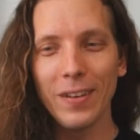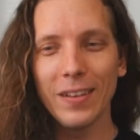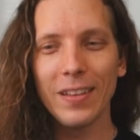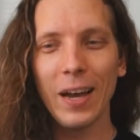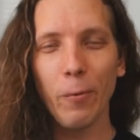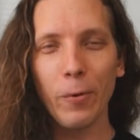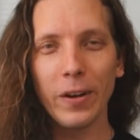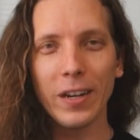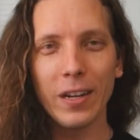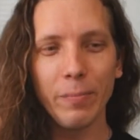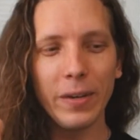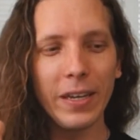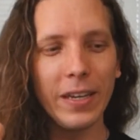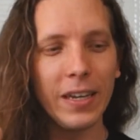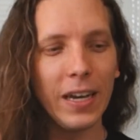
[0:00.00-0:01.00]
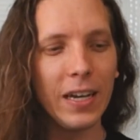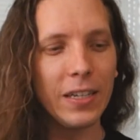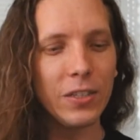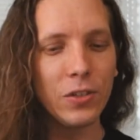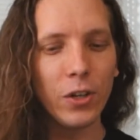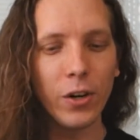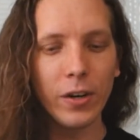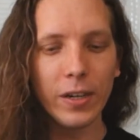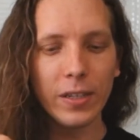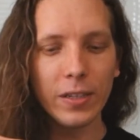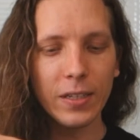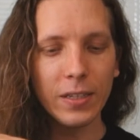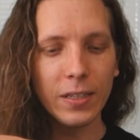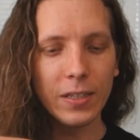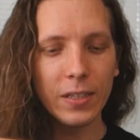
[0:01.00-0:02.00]
that we're going to be stirring
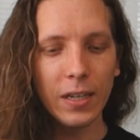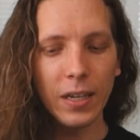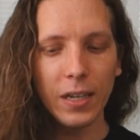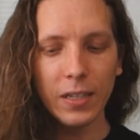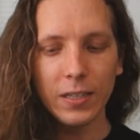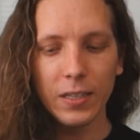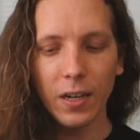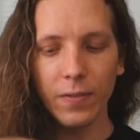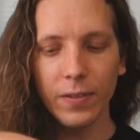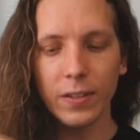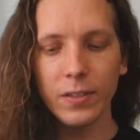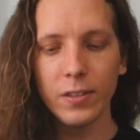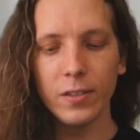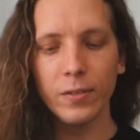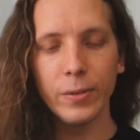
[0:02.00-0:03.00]
this stuff into.